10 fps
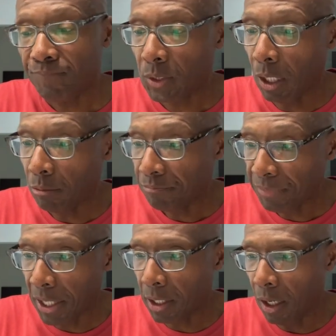So
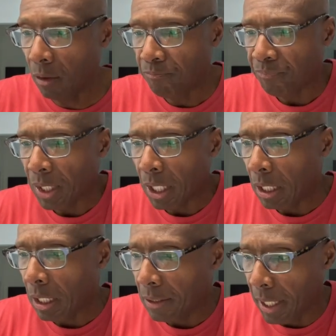there you go.
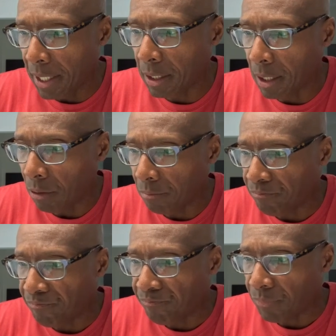There you go.
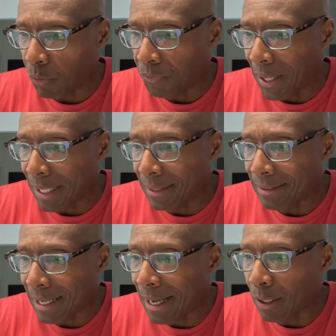So
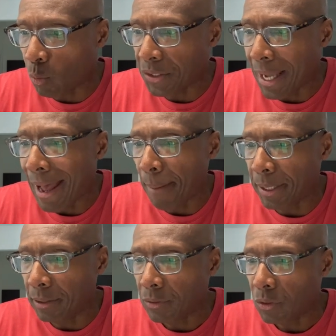that's kind of what's
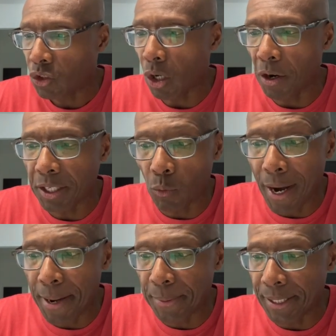happening. Saudi
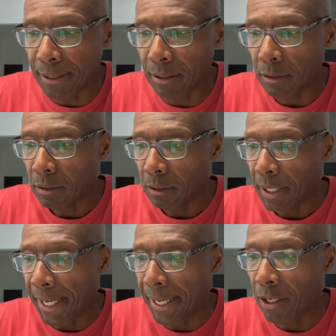Arabia
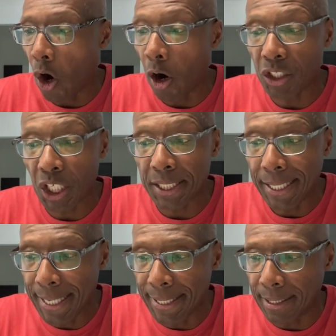and
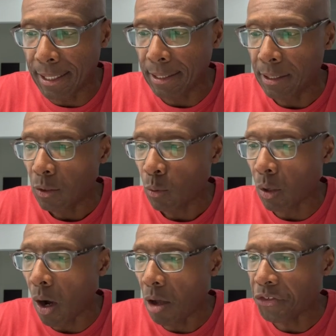Argentina
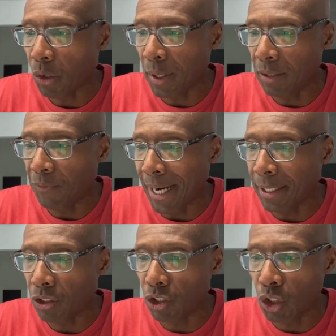were also
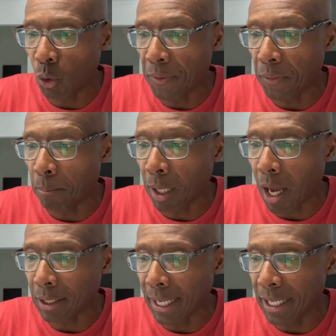invited to join the
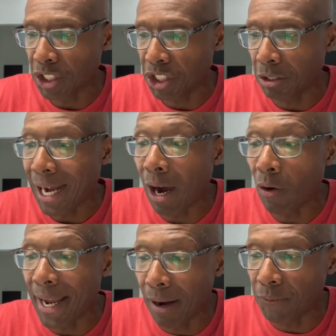bloc last year.
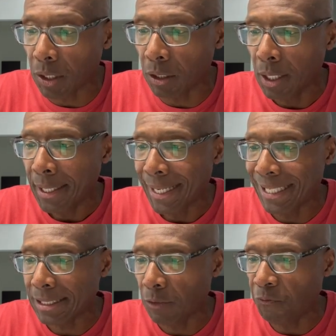However,
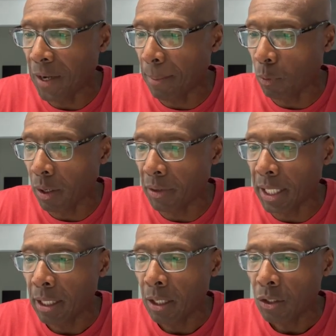as of
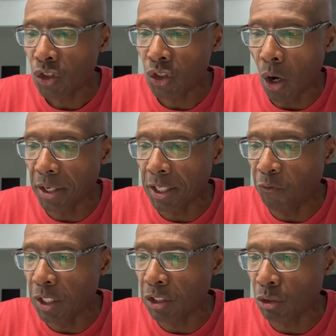February, Saudi
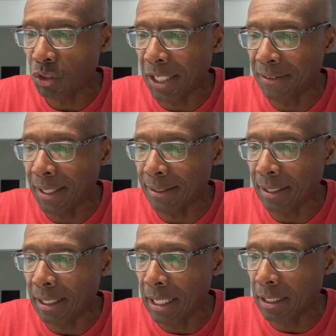officials said that
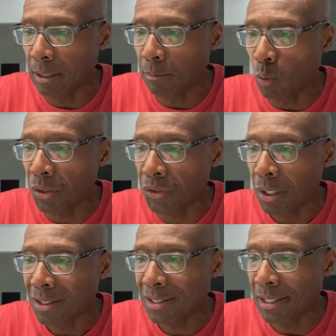the kingdom was
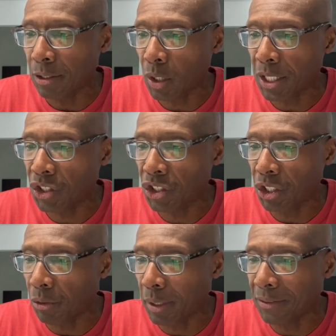still
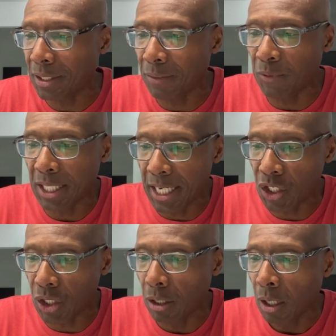considering the
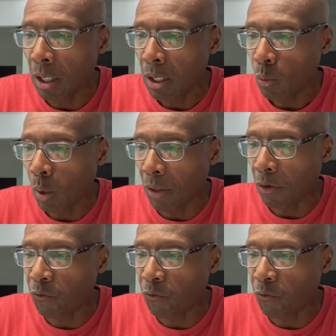invitation, while the